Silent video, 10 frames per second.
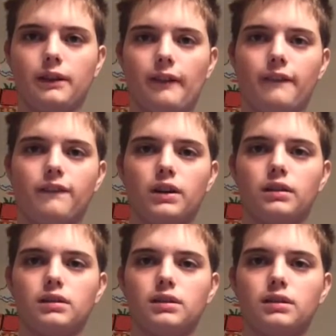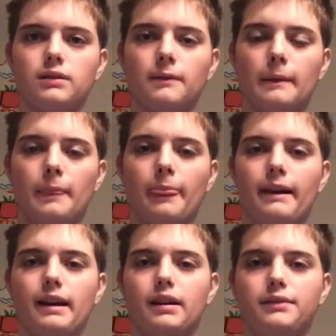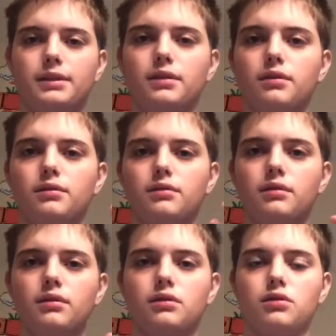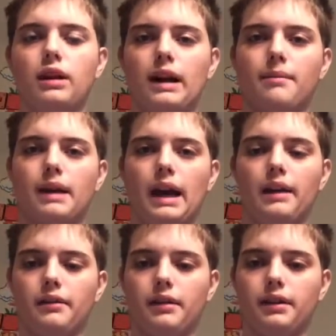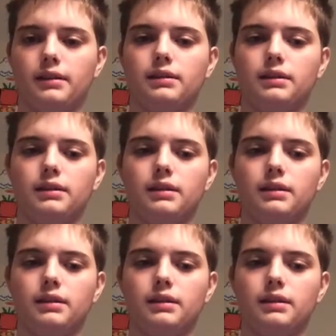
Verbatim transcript: your first out of 2 tribe gatherings.